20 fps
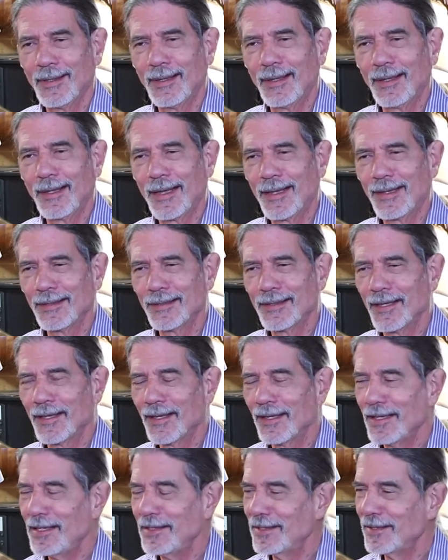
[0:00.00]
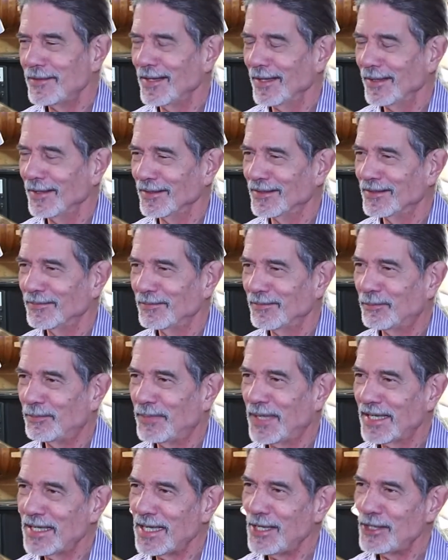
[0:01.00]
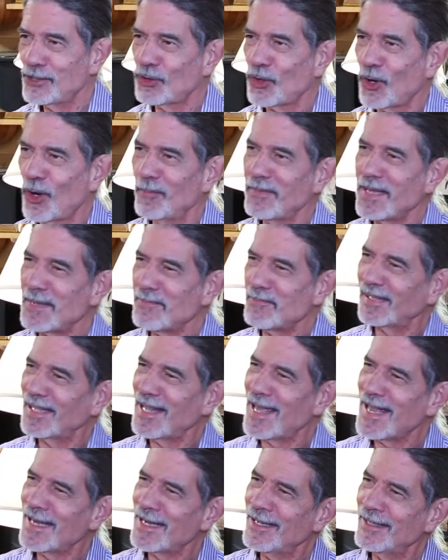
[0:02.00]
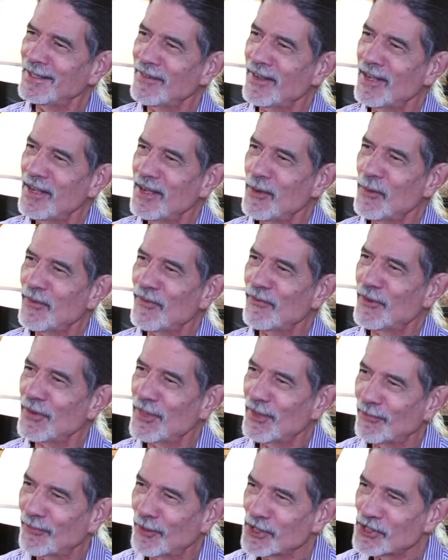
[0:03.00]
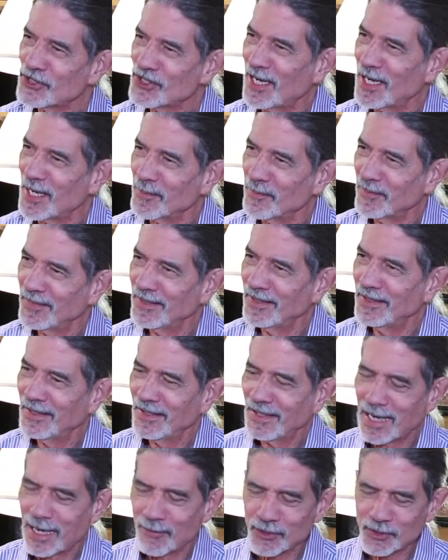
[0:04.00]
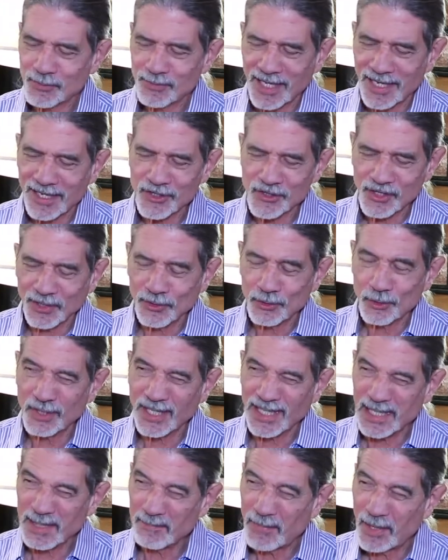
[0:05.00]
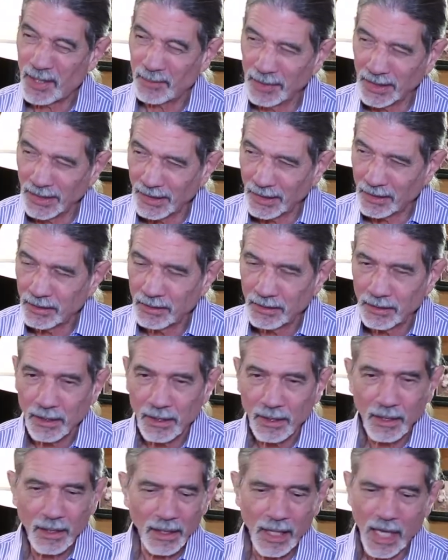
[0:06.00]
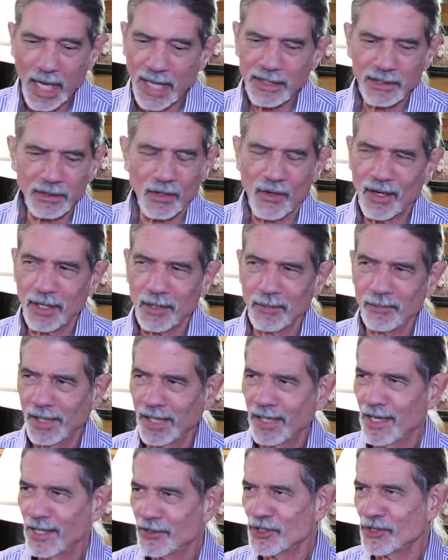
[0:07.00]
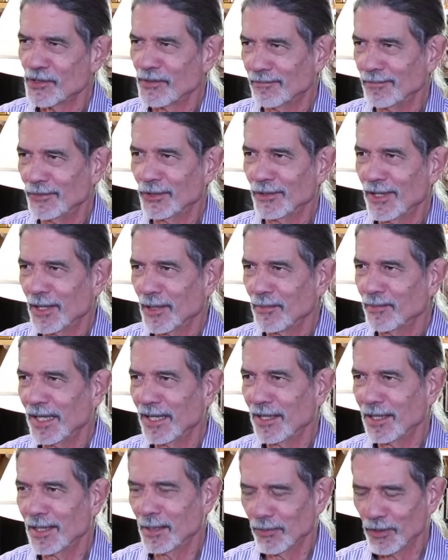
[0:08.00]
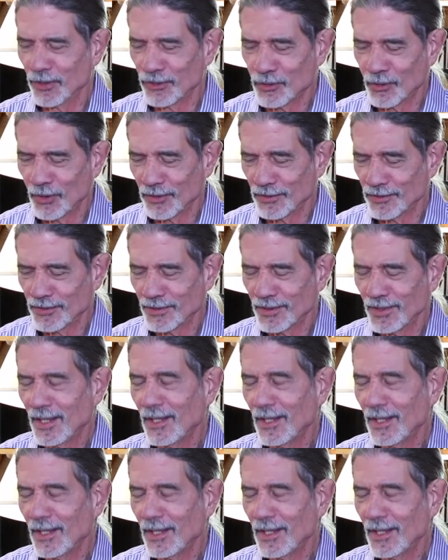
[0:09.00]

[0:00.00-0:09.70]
and he did that. But he saw me playing for the first time. I was playing Santouri in public. I didn't know how to play. I just knew how to play a couple of songs,